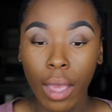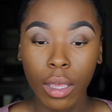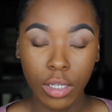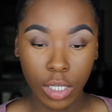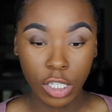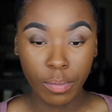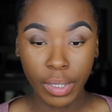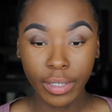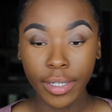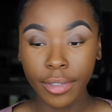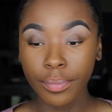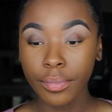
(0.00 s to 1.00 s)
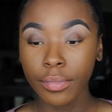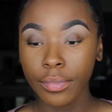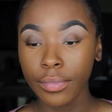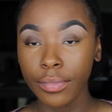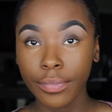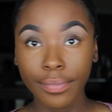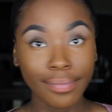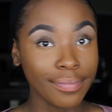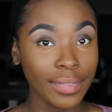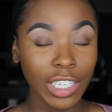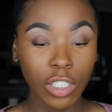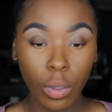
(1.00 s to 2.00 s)
until it's blended.
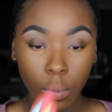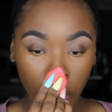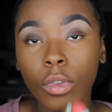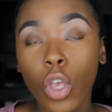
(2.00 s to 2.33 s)
So,